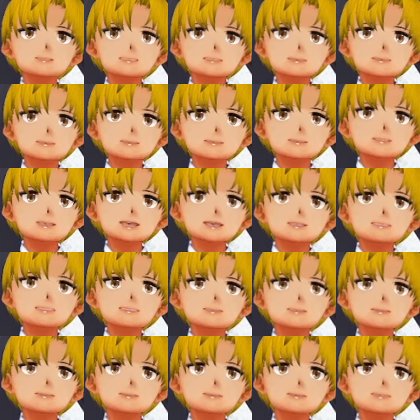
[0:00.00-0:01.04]
something
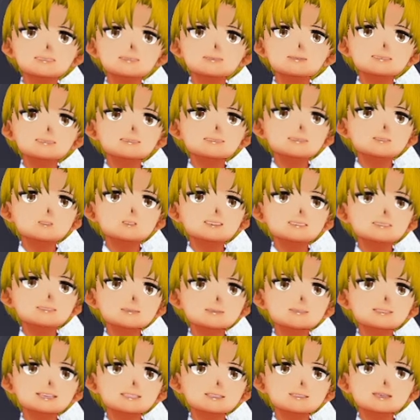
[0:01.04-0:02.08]
she seems to be doing
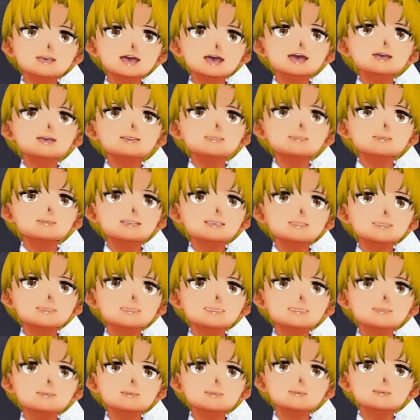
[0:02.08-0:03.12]
rather often lately.
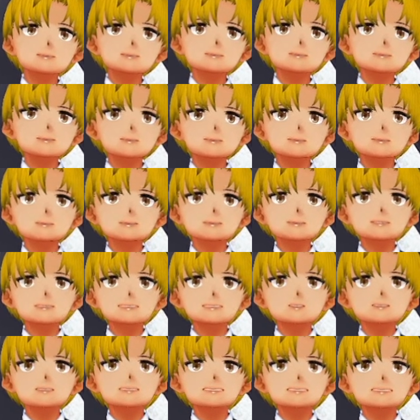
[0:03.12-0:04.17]

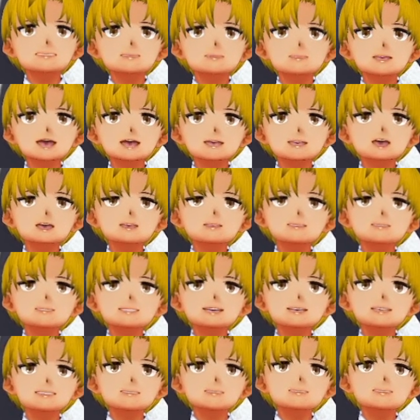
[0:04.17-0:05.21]
Yuri, I don't think I
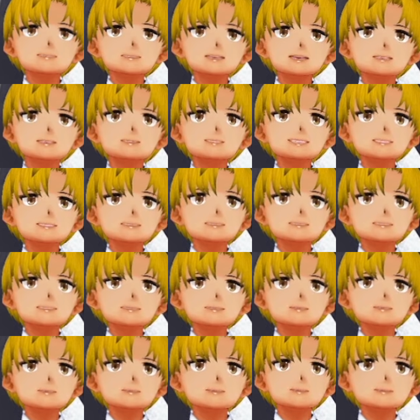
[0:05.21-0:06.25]
can be club president.
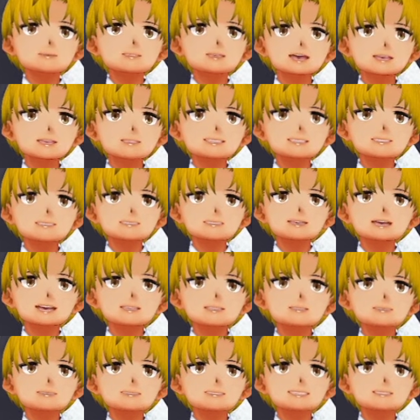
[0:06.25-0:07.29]
I suck at
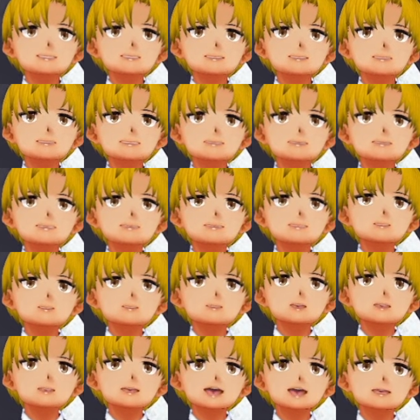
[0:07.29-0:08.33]
handling anything that doesn't go
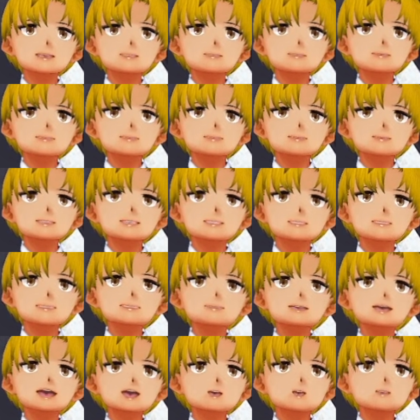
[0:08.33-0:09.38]
like exactly
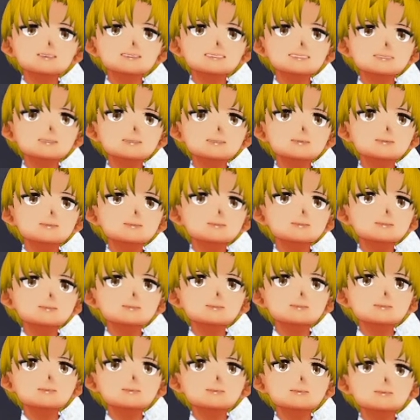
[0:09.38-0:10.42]
my way.
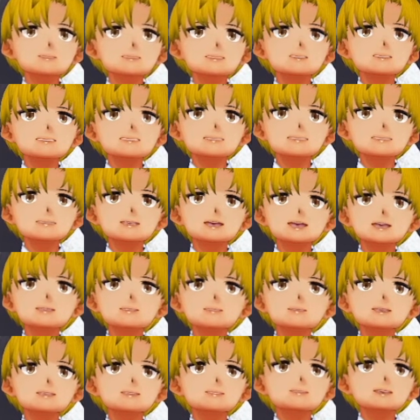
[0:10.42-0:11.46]
Yuri looks up from
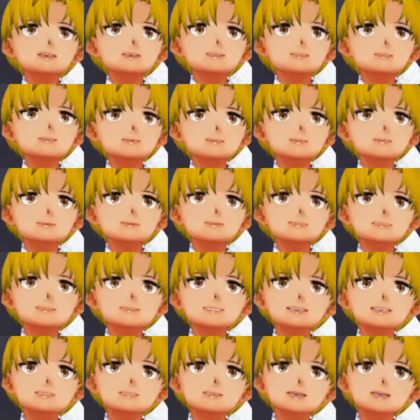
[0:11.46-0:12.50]
her book. It's
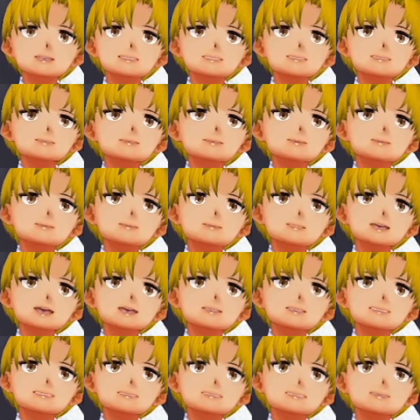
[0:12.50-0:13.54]
like the literature club
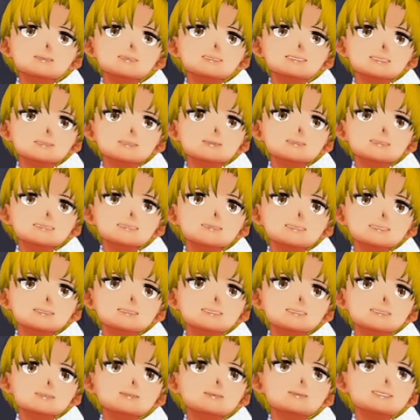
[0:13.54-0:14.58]
is a place where you get to
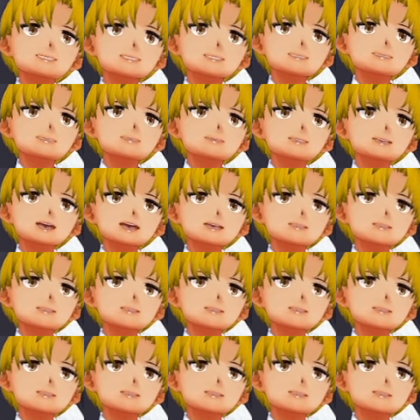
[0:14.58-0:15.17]
express yourself,